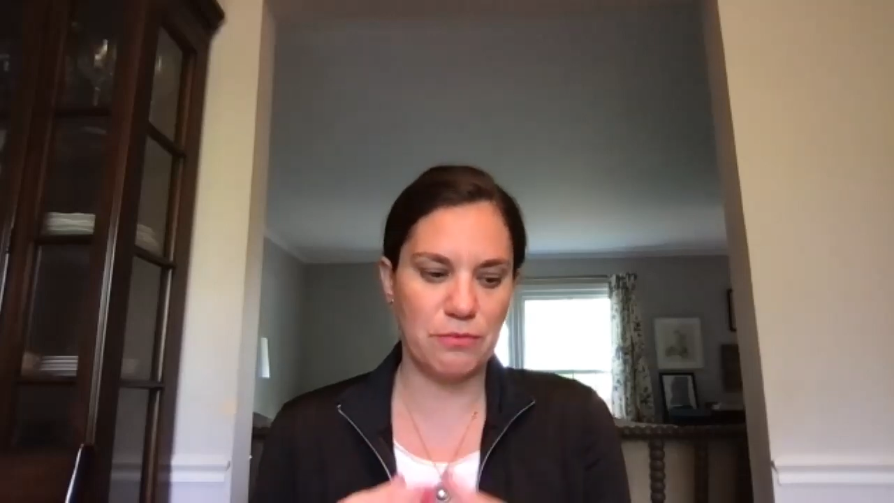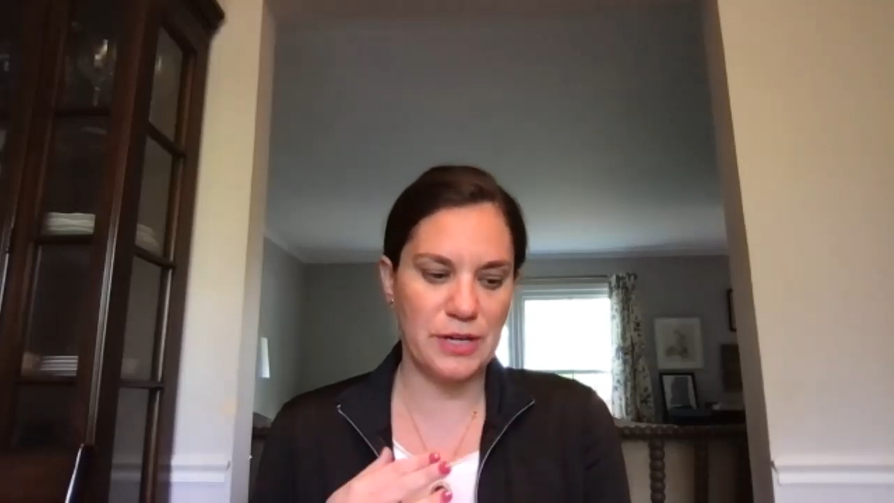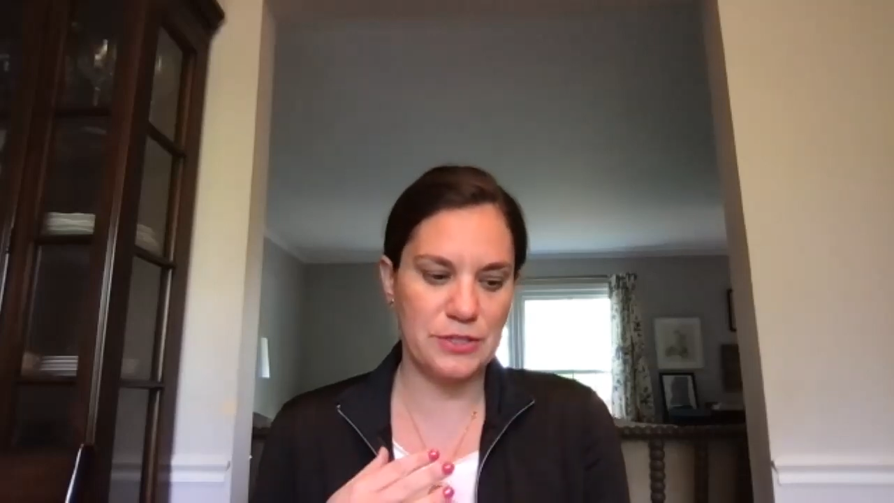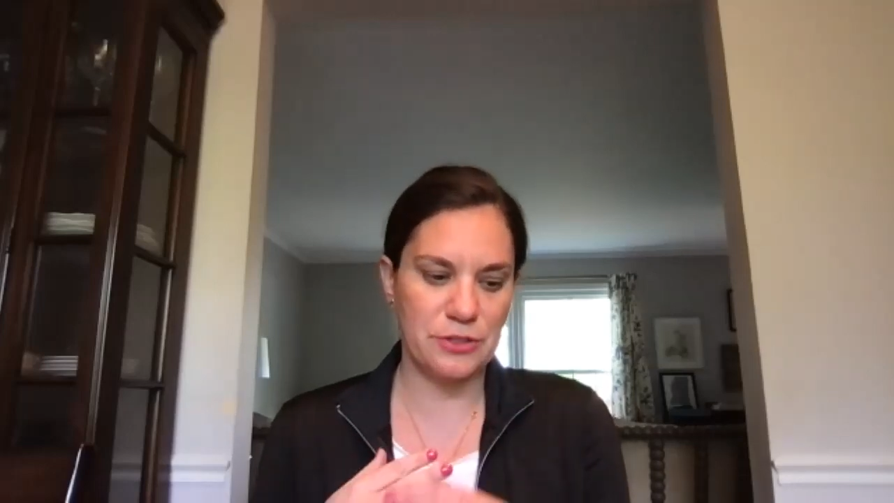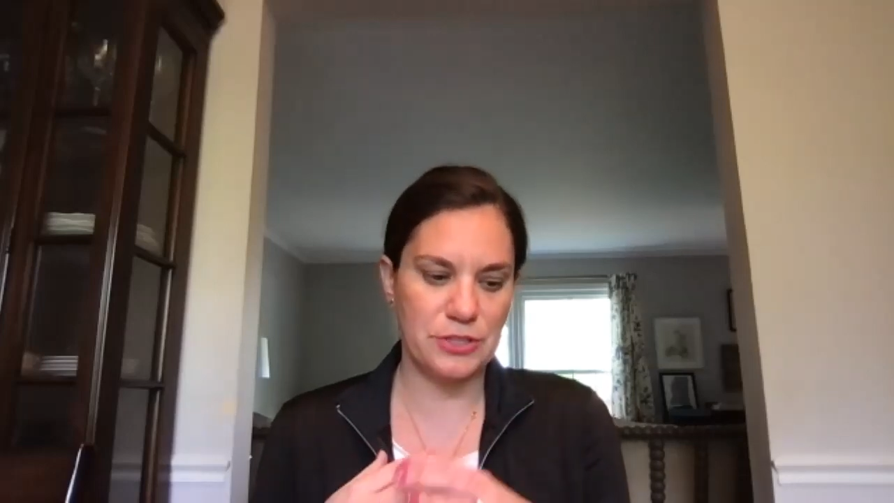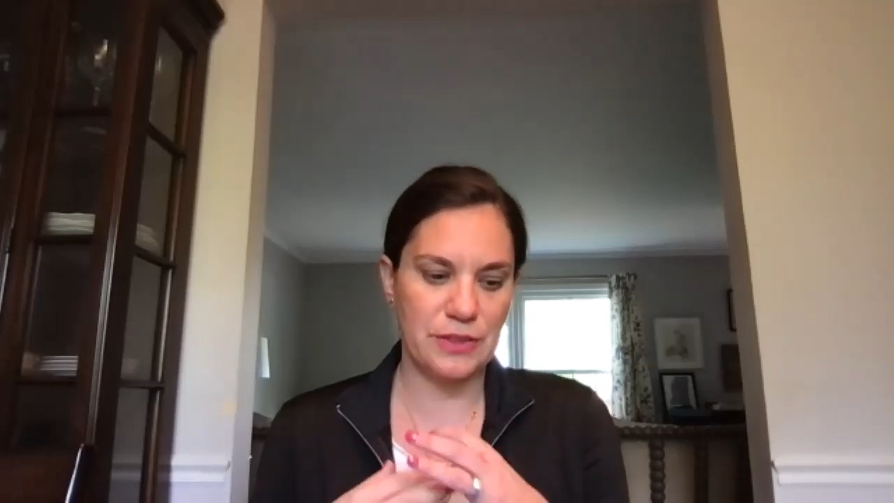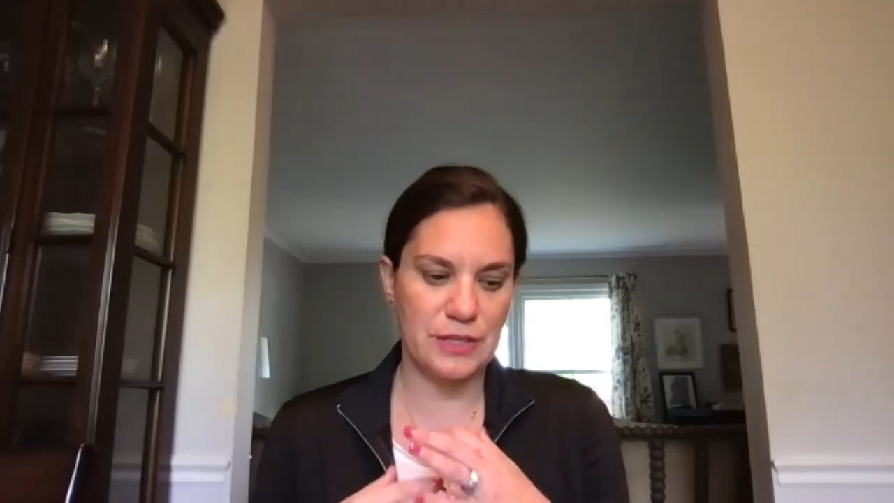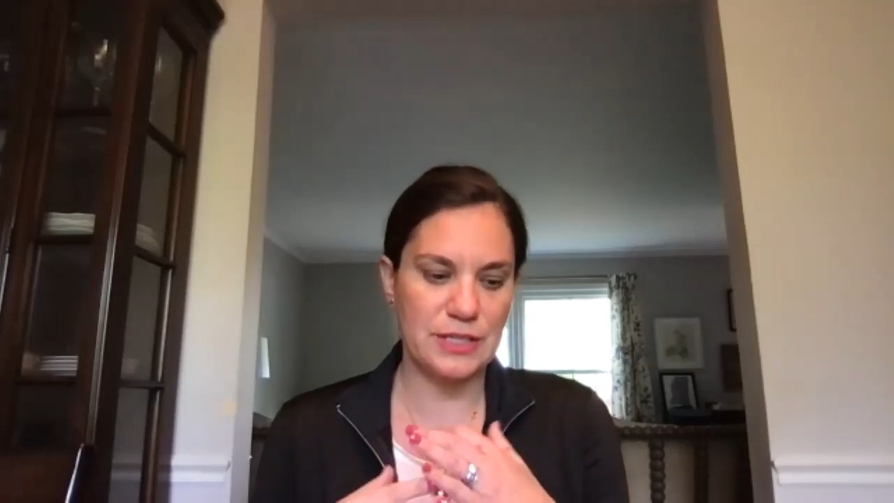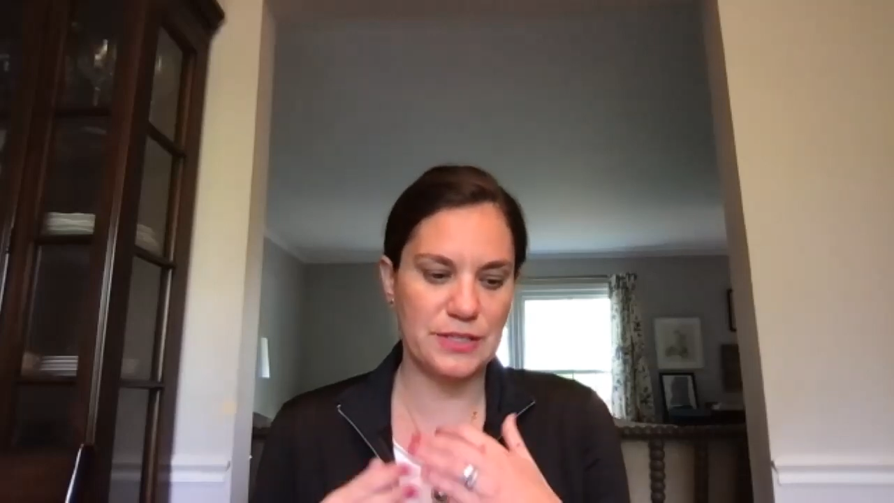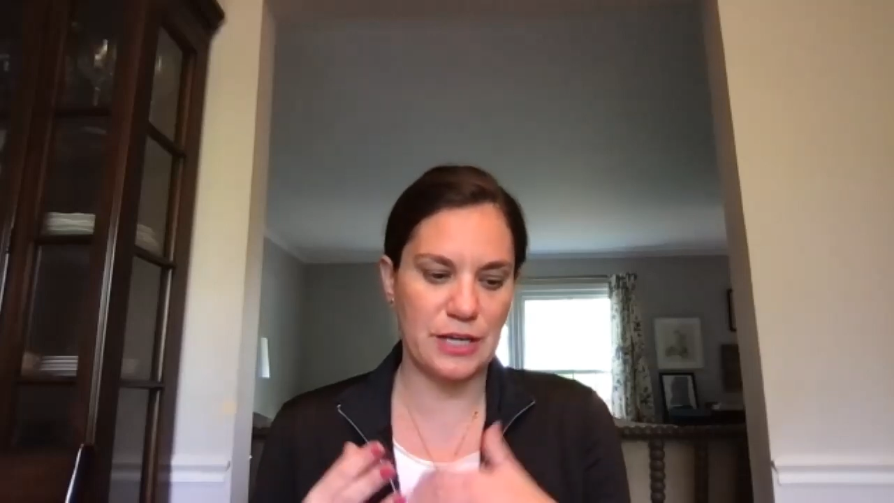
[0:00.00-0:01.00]
researching
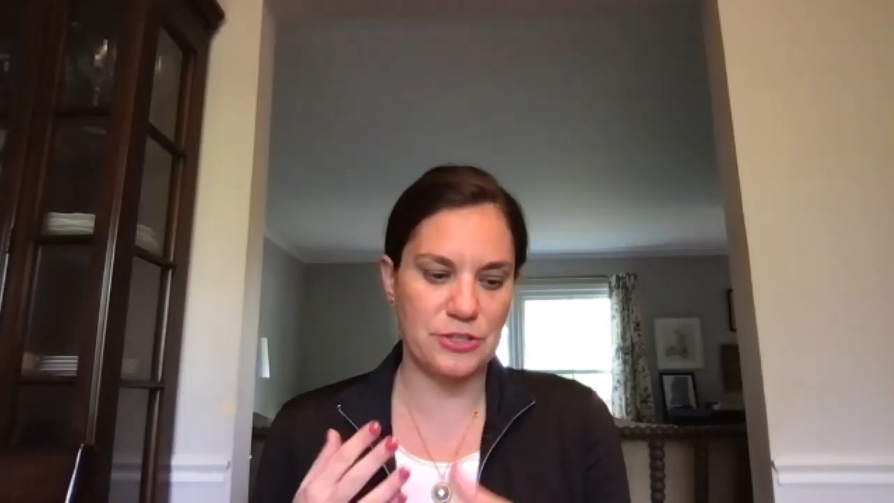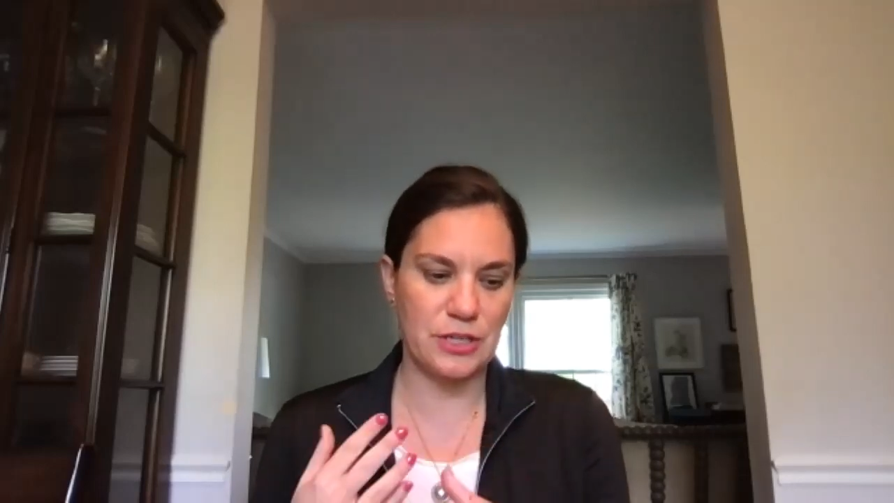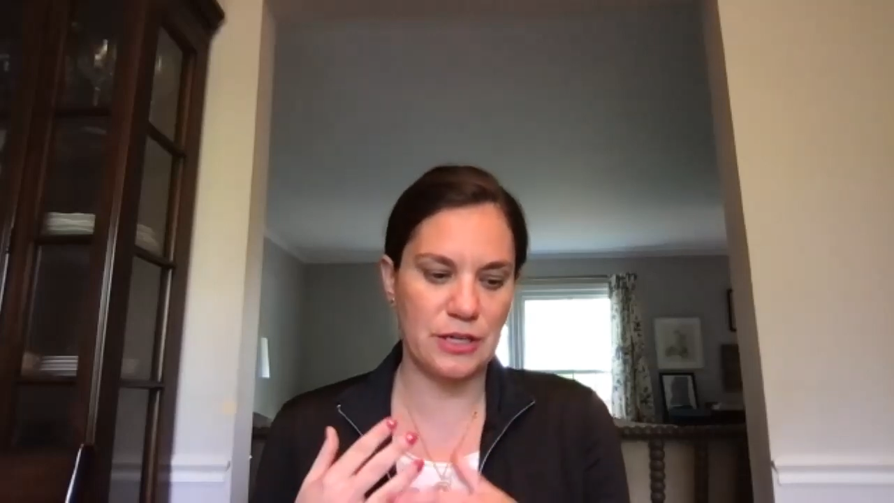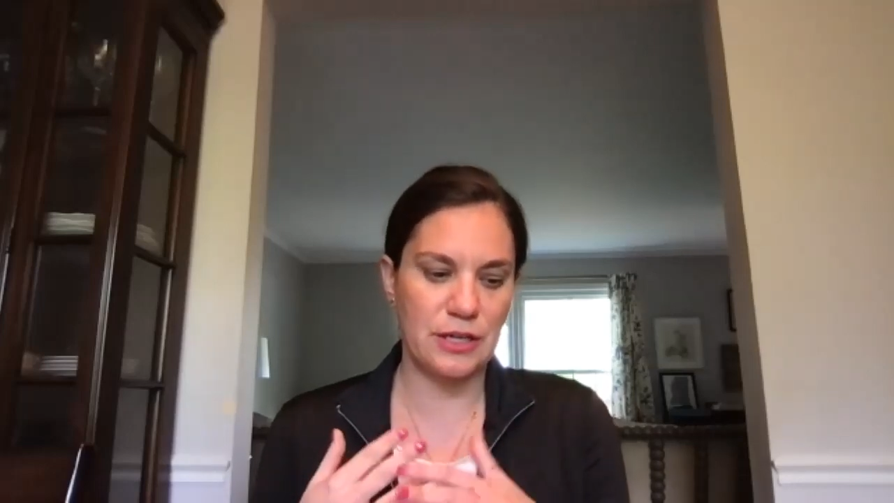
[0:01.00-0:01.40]
the discussion